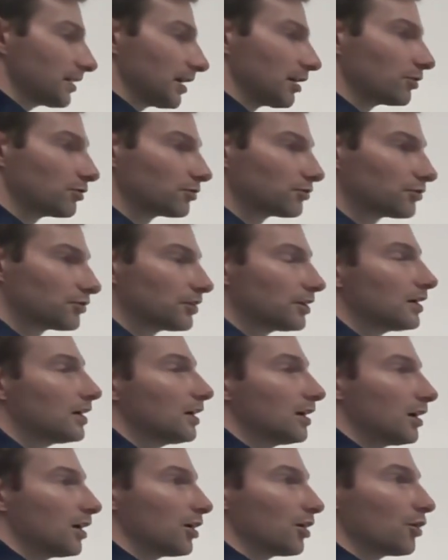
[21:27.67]
out
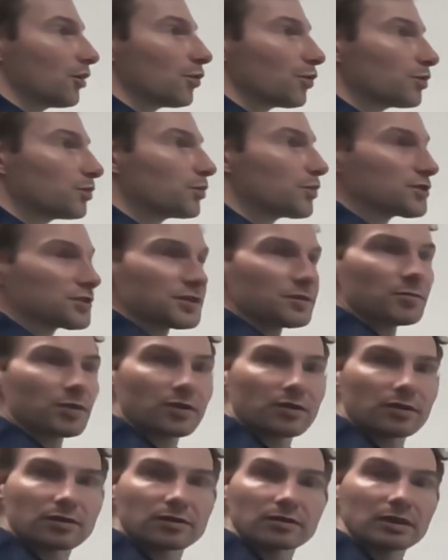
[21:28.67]
all
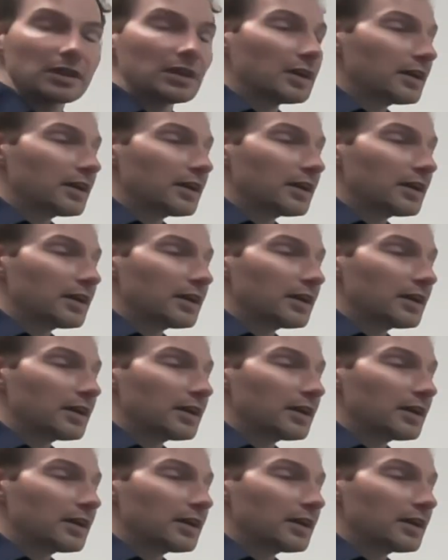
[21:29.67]
possible,